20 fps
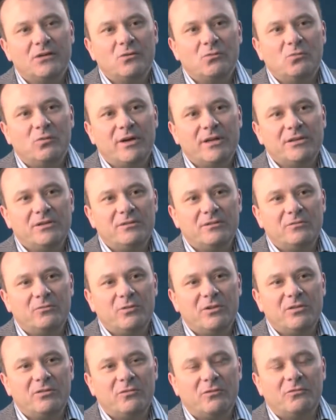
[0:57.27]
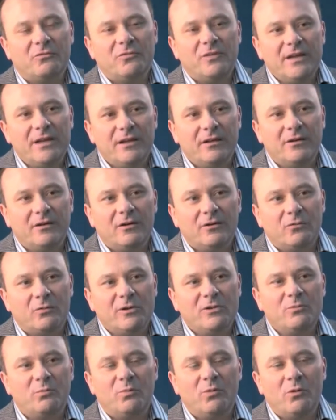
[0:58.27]
with your finger when
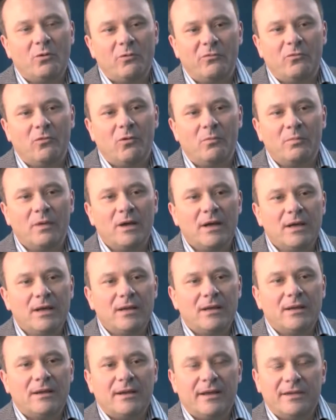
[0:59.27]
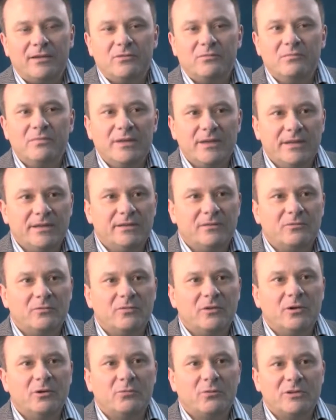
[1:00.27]
you perform like a milling
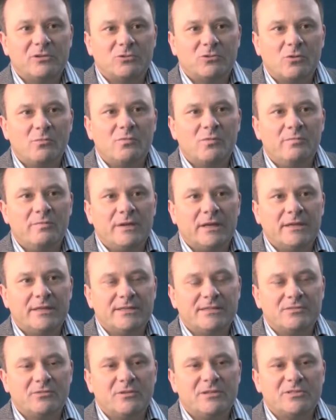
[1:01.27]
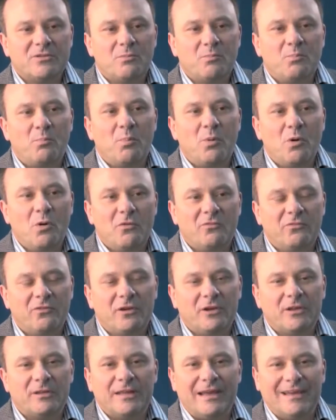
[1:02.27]
retropubically. So it's a
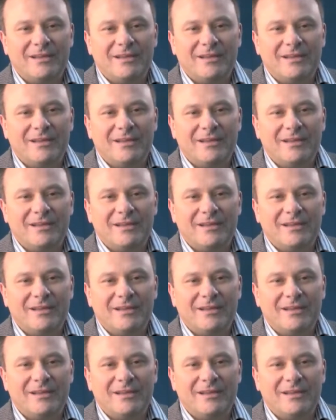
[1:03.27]
perfect